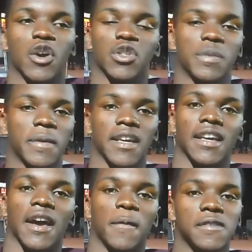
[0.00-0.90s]
Coach
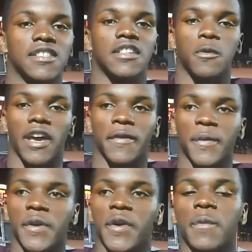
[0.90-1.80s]
P helped us in the weight
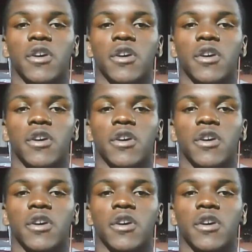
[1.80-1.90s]
room.